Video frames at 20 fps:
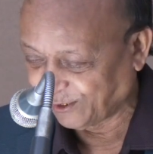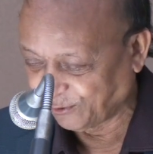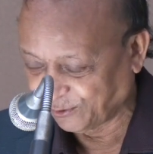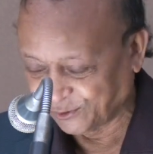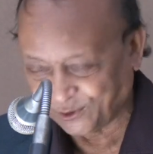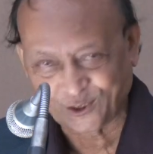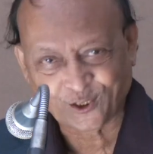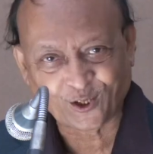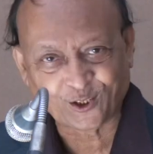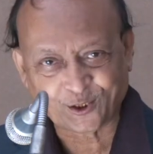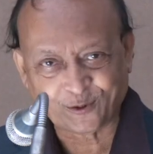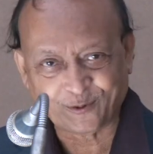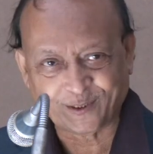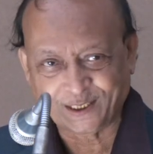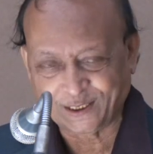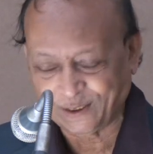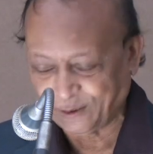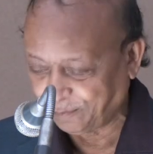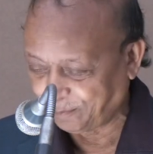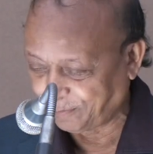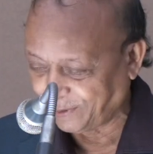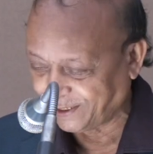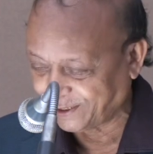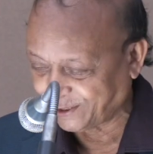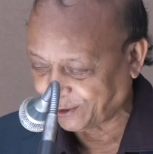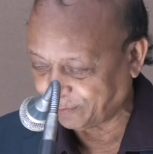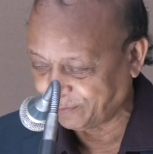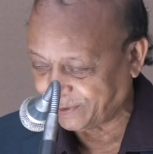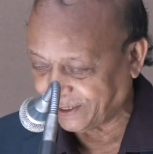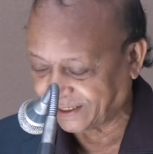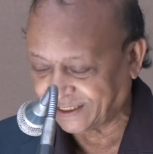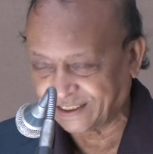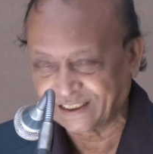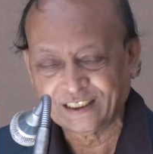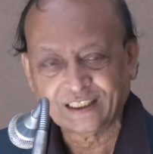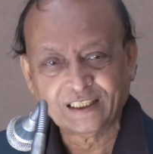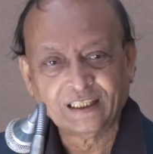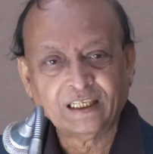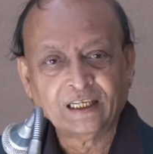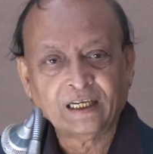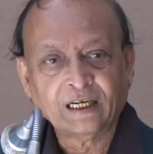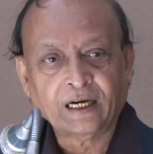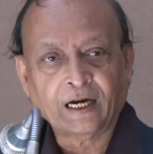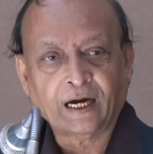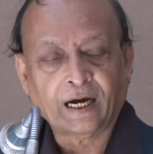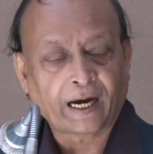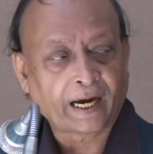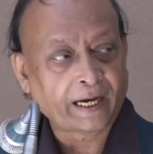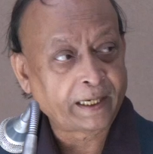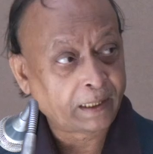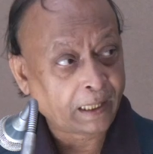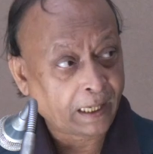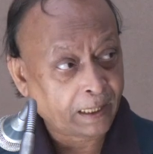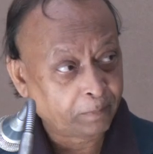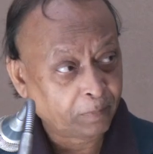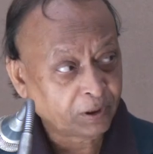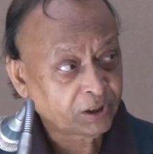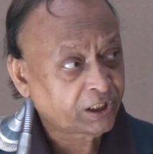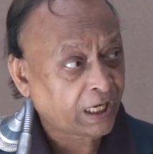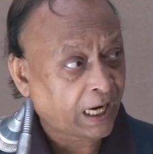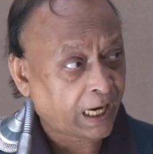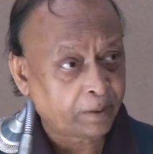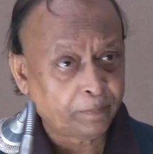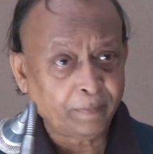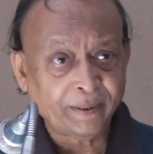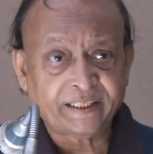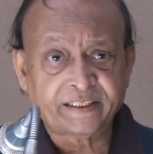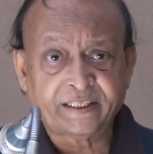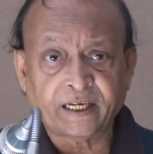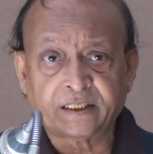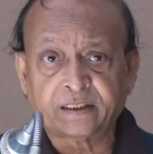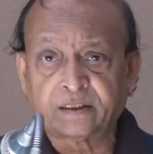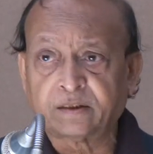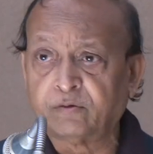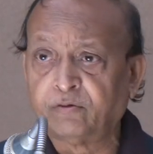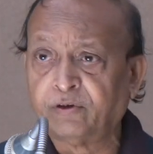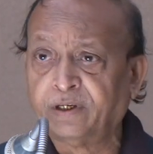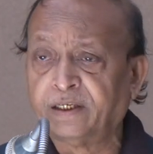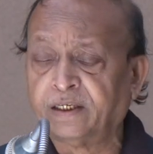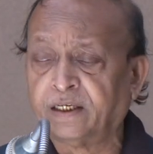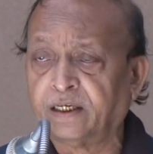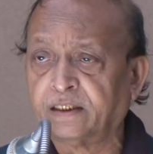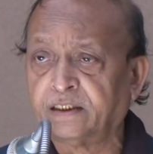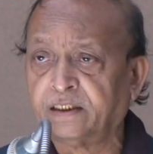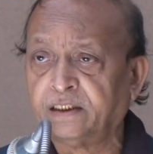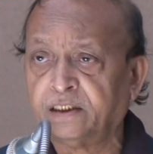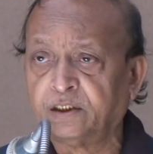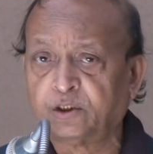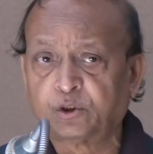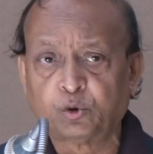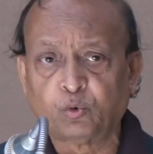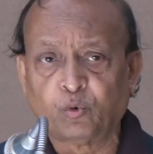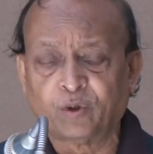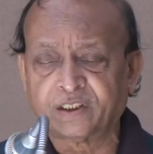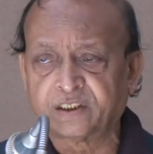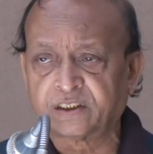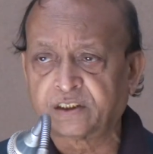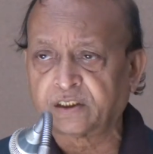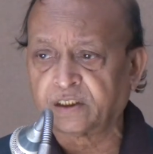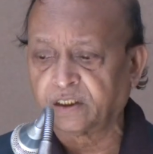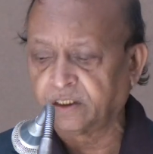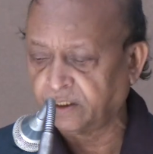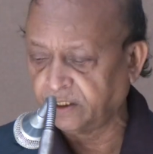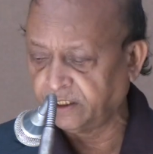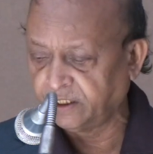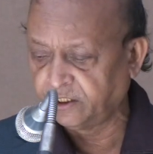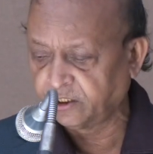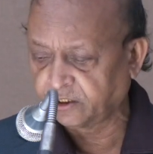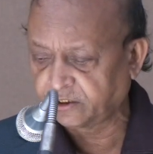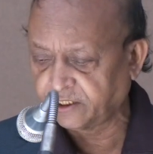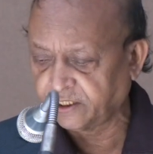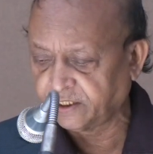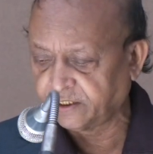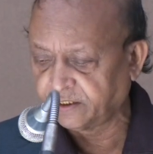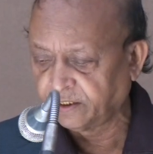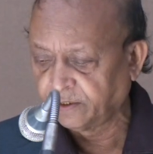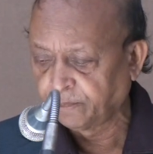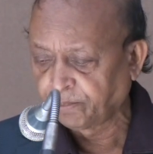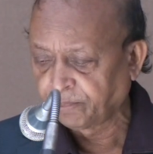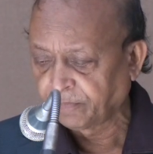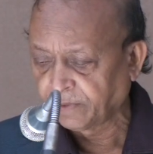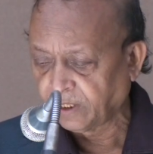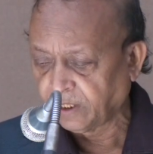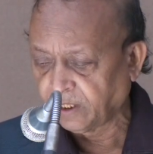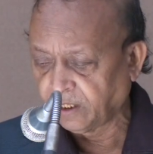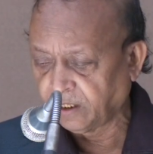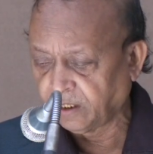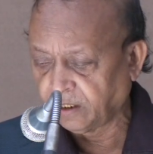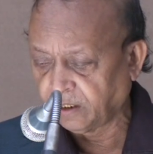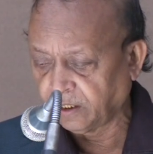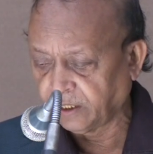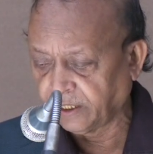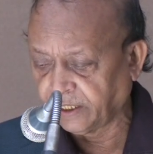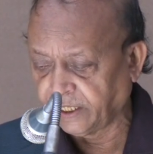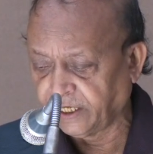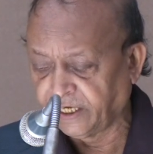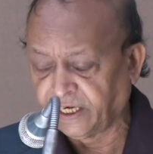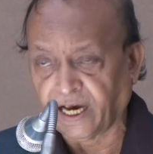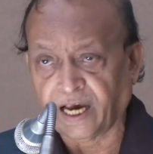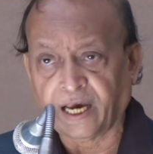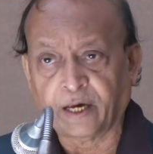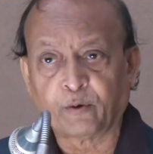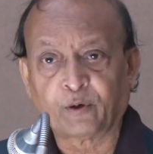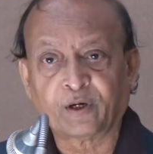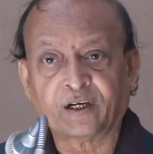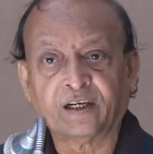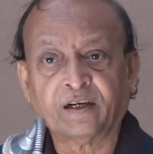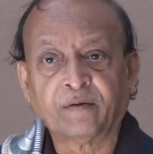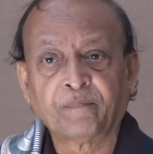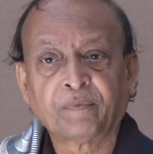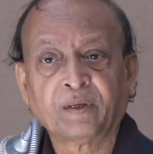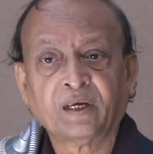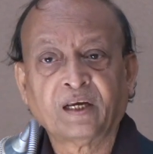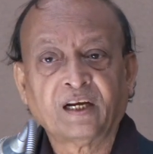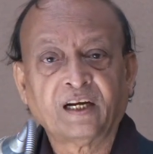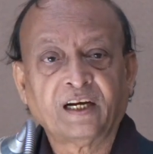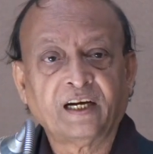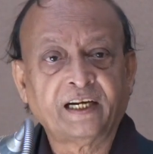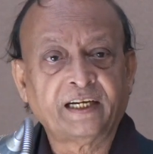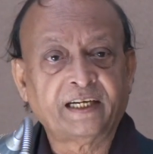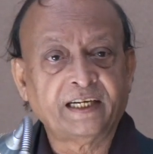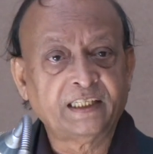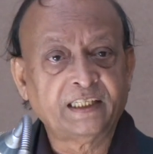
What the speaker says: which is also a very pet subject. I must admit that when the issue was inducted in Iora, it